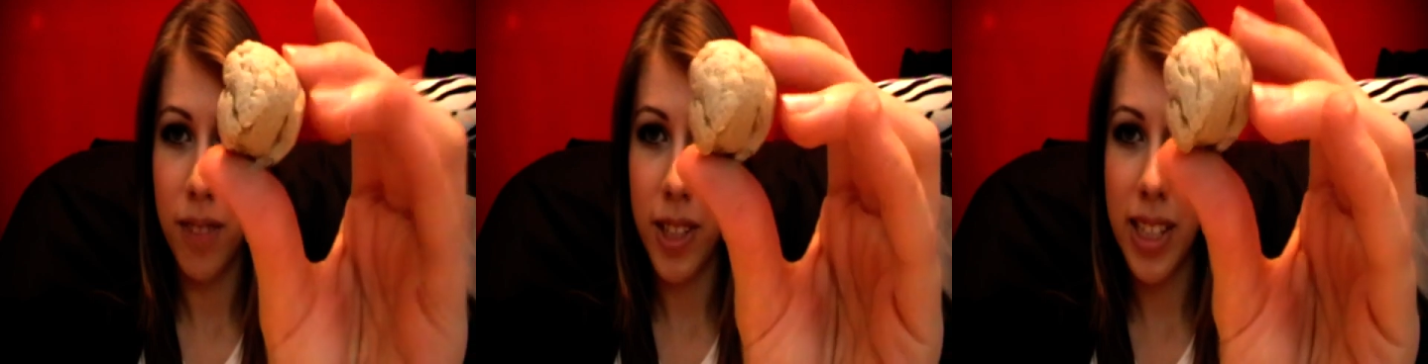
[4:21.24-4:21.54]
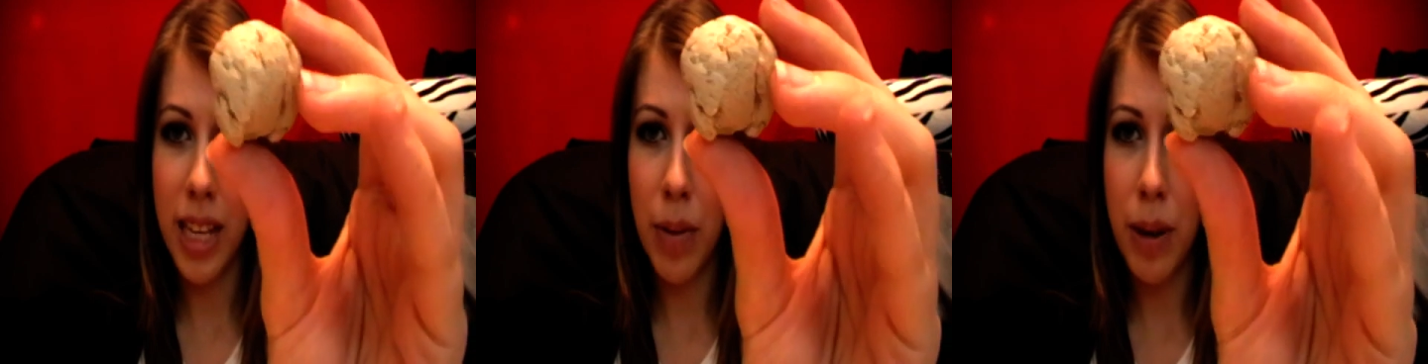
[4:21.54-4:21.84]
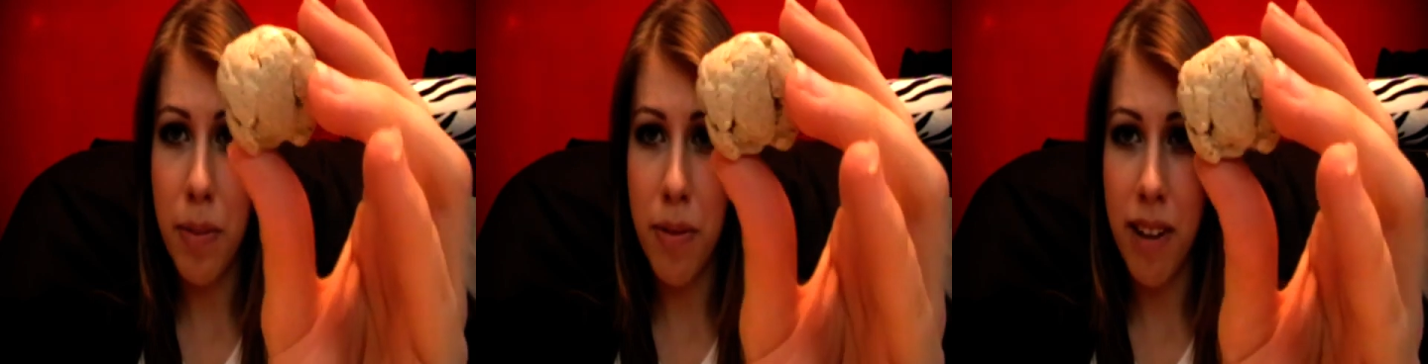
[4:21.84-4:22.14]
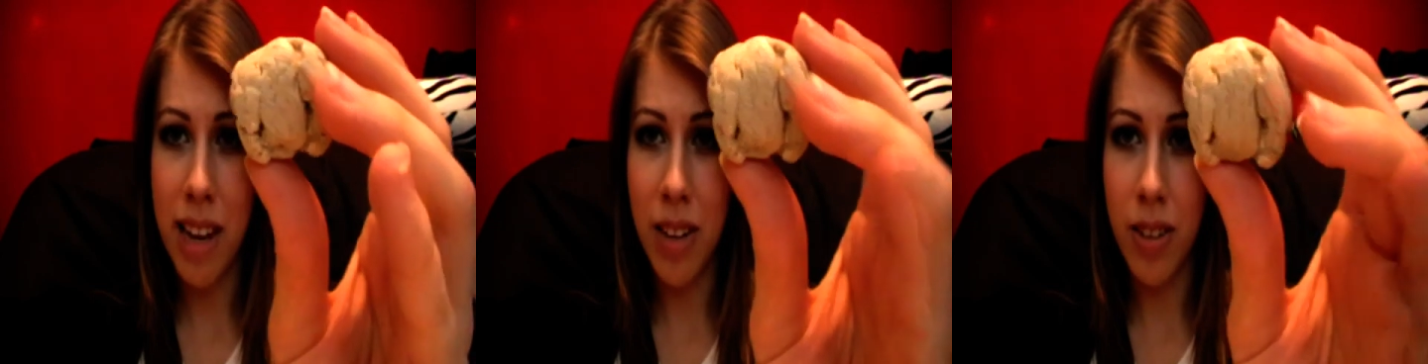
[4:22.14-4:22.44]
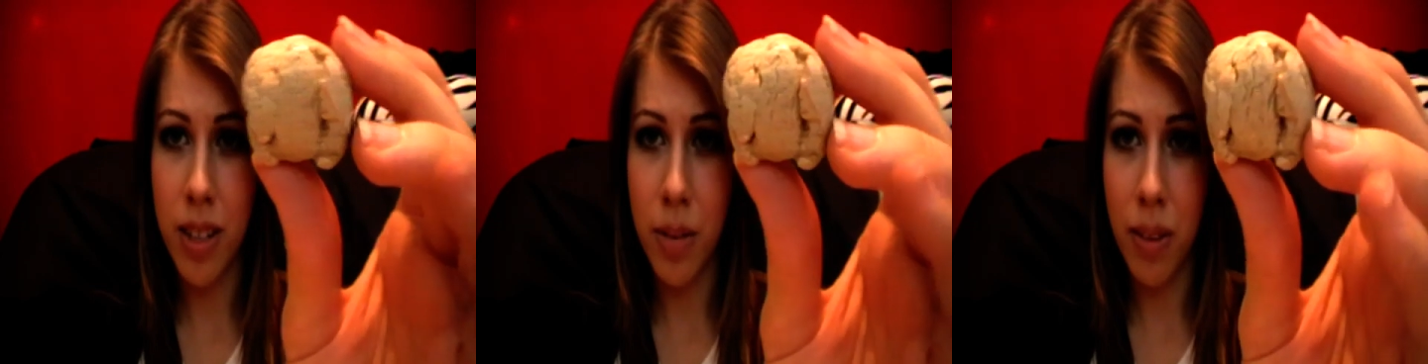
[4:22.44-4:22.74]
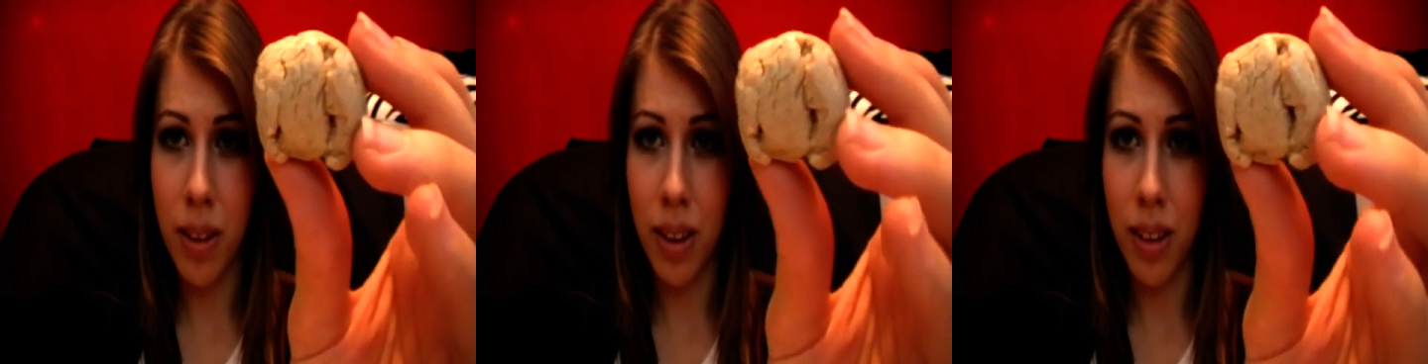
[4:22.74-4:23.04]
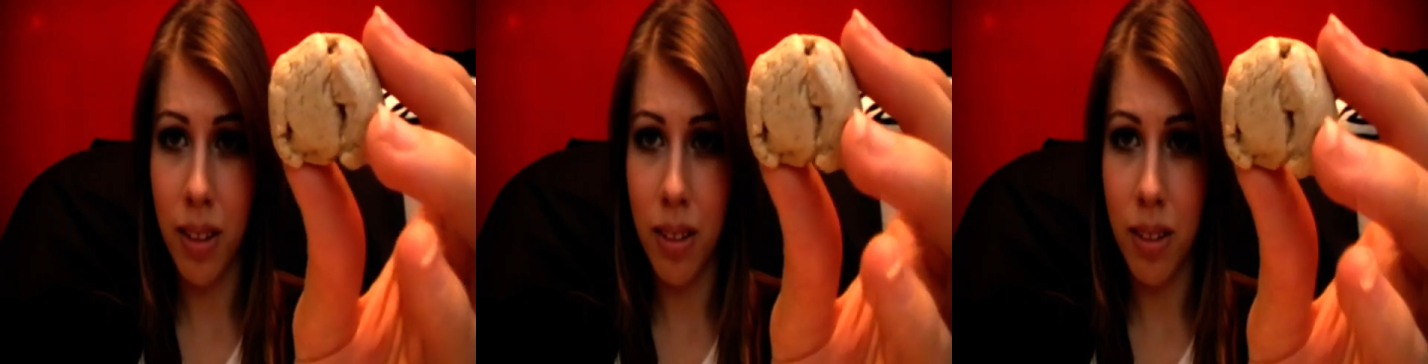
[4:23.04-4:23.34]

Looks like a wee brain or something.